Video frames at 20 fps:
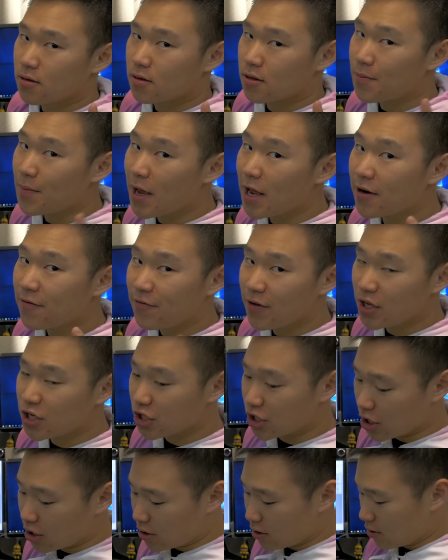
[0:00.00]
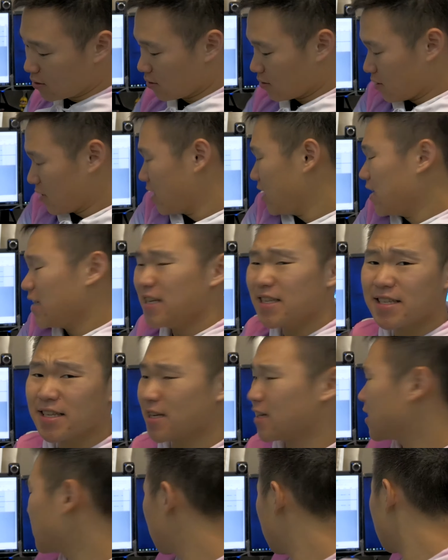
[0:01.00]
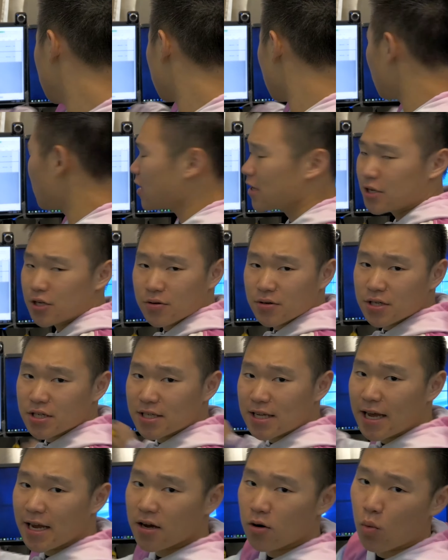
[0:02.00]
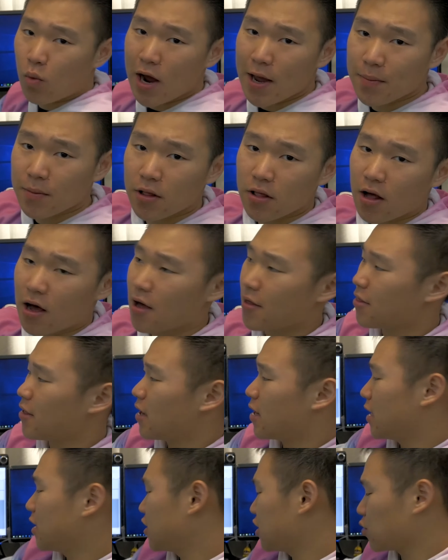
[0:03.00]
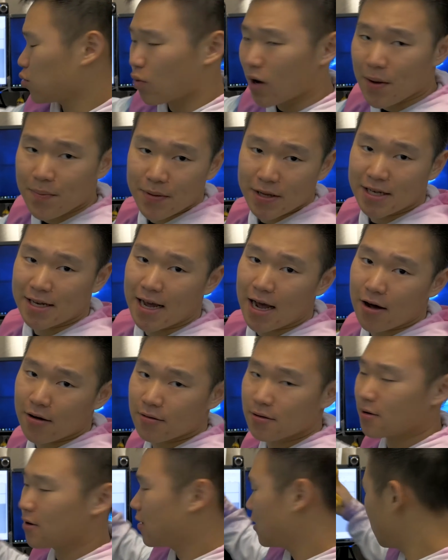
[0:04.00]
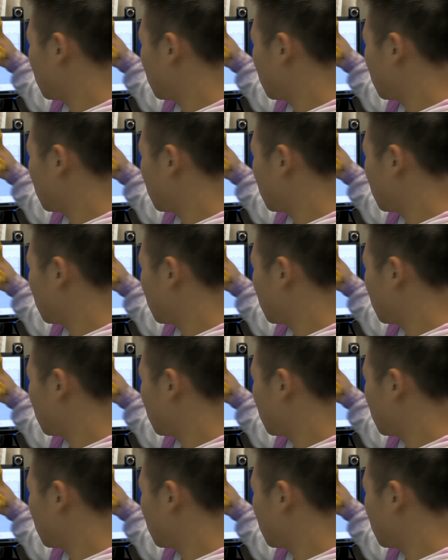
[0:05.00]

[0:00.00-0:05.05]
the main feature, easy to clean. All I do is take a white cloth and I just wipe it down.